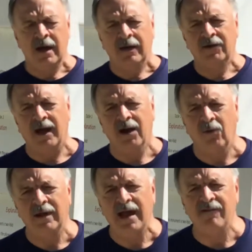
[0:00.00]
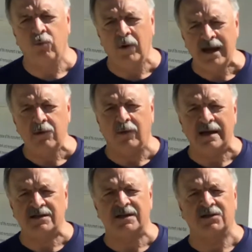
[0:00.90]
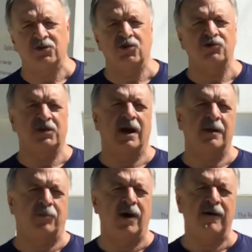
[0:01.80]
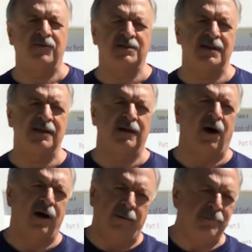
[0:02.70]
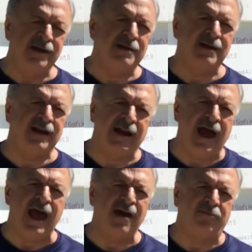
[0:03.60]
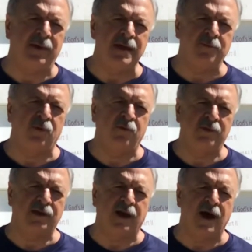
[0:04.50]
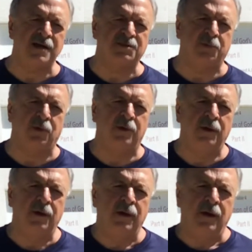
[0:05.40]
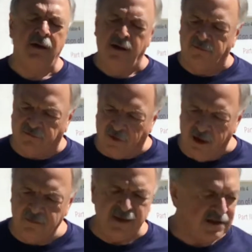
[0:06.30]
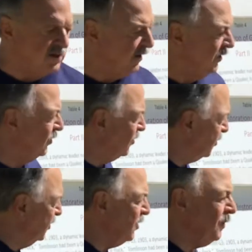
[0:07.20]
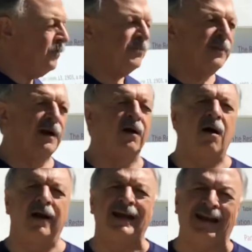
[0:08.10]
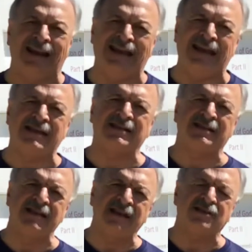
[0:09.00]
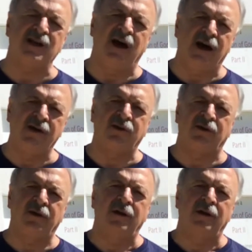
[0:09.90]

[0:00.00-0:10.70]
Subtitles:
Not only have we reached, as the Church of God of Prophecy, 1.5 million people with the gospel, from this little group, there are at least 6 other